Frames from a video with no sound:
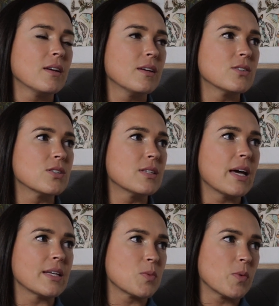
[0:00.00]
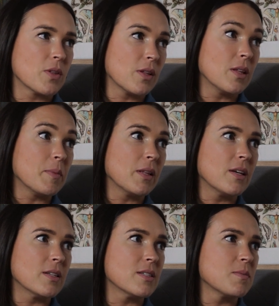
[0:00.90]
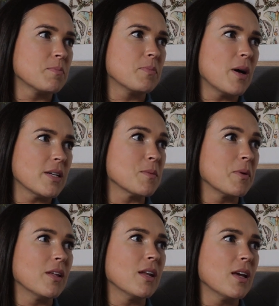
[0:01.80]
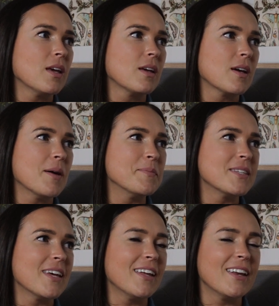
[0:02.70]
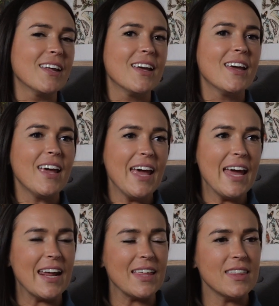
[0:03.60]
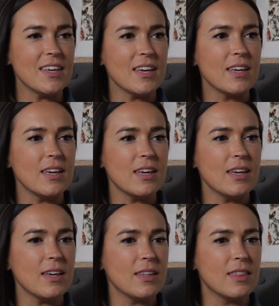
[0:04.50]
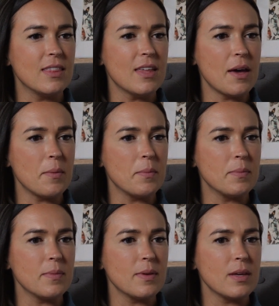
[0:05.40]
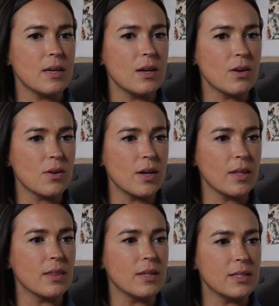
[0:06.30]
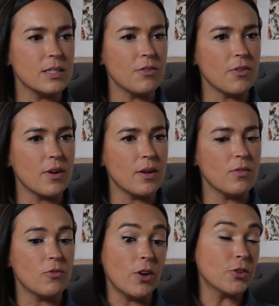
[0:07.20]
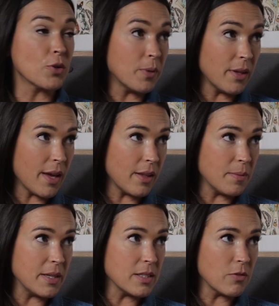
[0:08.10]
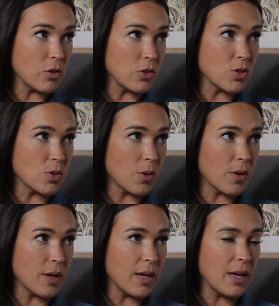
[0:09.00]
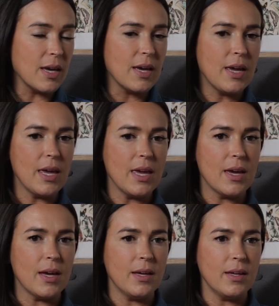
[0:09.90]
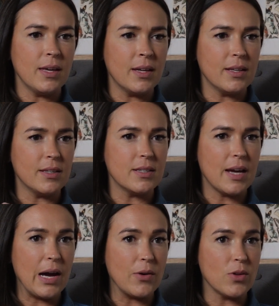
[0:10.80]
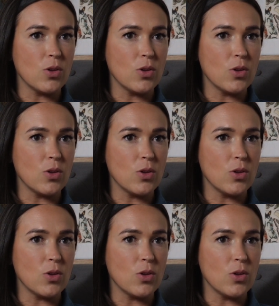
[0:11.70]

yes that's where the limitless possibility comes in. And I think in them hearing the different vulnerable elements of your story mm-hmm. and and how